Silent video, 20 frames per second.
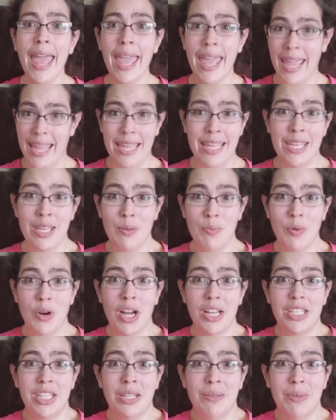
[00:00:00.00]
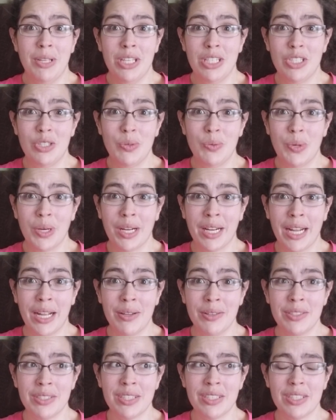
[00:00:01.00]
hate him watching me do
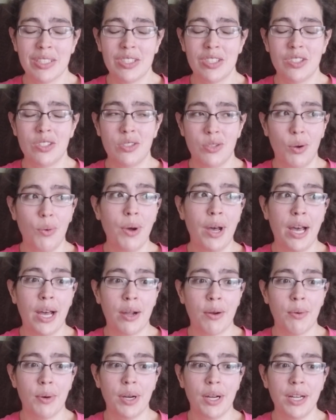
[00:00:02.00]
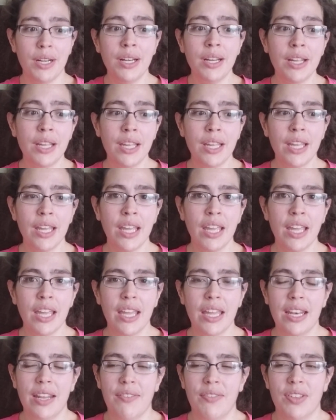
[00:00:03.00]
workouts, because it's so awkward,
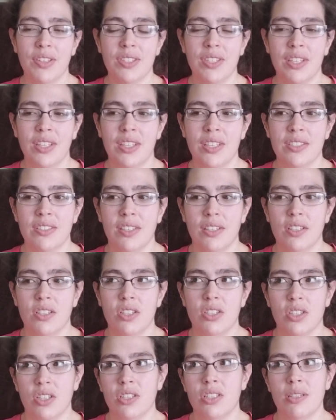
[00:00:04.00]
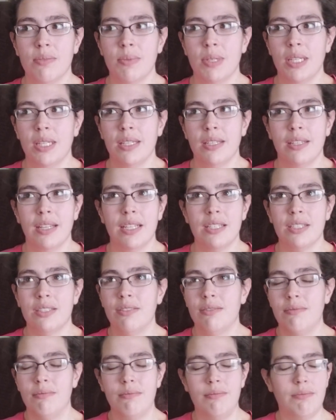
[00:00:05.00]
and it feels like he's judging me, and
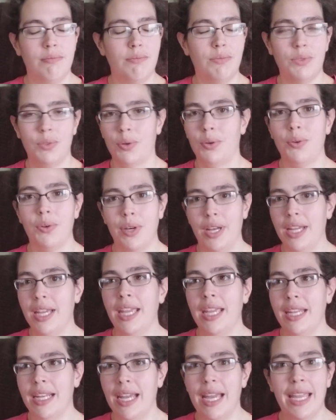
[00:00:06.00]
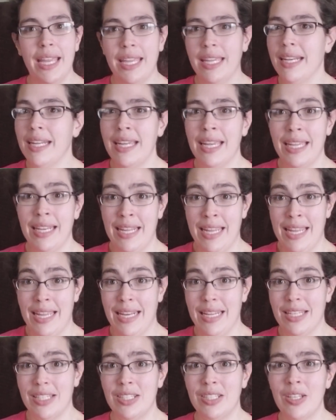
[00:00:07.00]
I hate
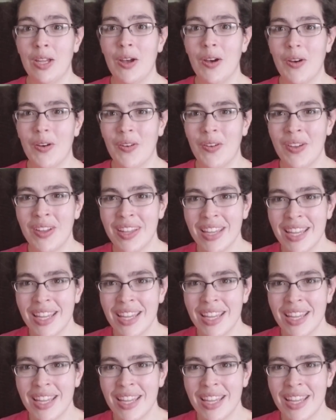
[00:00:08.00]
it. So,